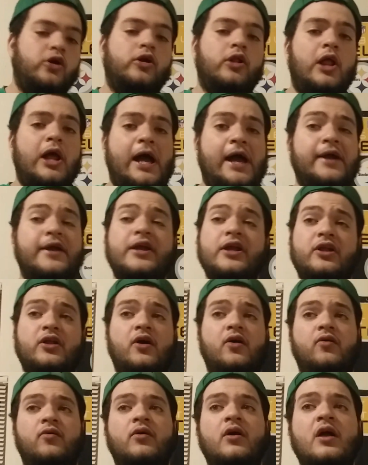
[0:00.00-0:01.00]
a lot, you
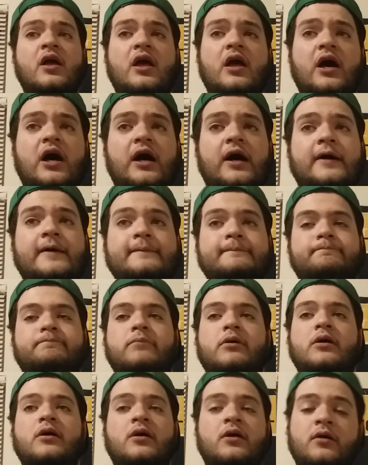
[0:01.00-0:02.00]
know, um,
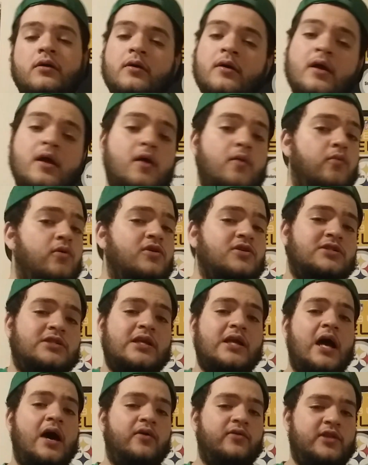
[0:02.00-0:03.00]
we'll
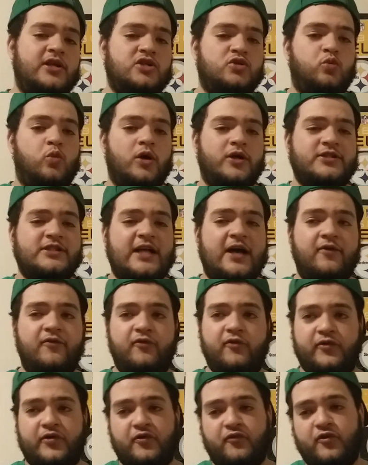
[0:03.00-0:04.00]
see how this works out
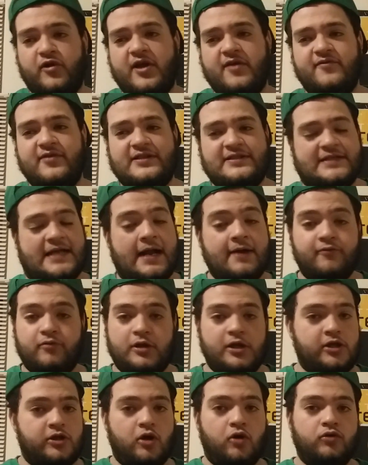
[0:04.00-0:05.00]
for the Ravens. I
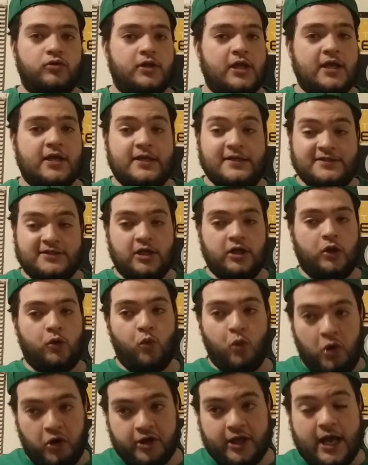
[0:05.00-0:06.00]
really don't think he's going to
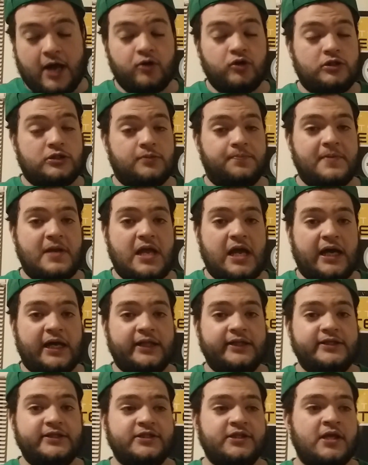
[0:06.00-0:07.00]
work out, to be
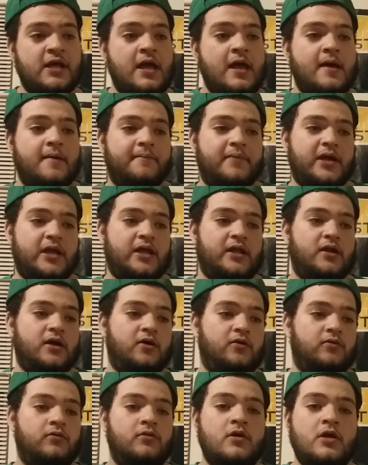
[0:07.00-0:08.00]
honest. But, you
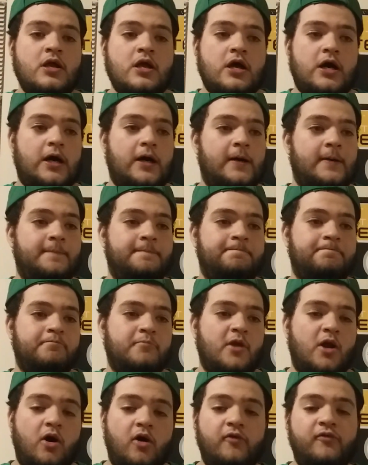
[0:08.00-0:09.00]
know, um,
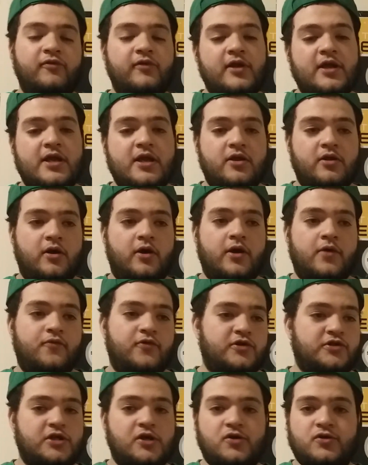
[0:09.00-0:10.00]
hopefully, you know, he
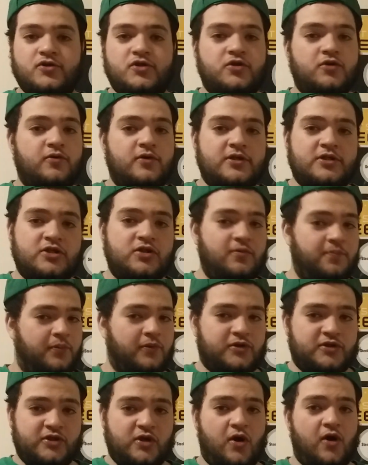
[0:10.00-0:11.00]
returns to his
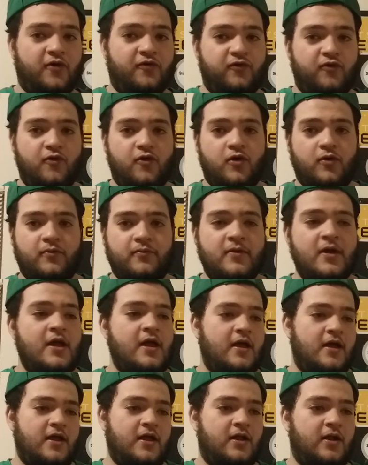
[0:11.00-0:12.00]
superstar form,
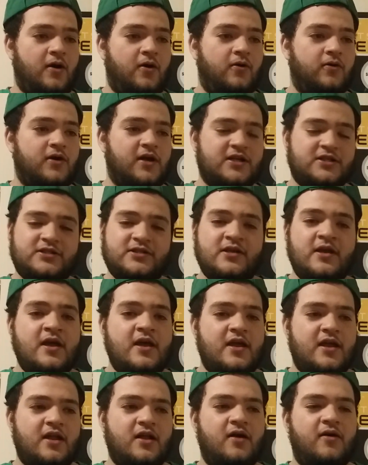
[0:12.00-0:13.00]
you know, because,
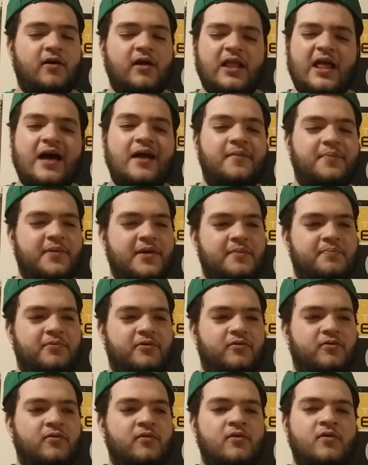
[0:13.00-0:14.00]
you know, a lot of
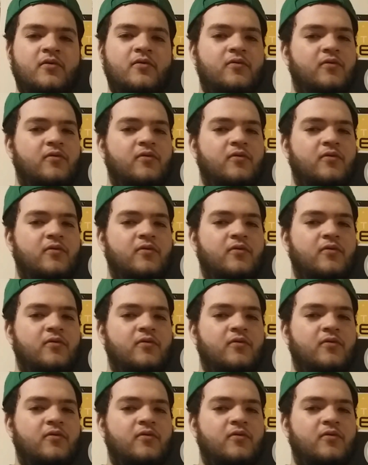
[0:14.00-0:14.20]
people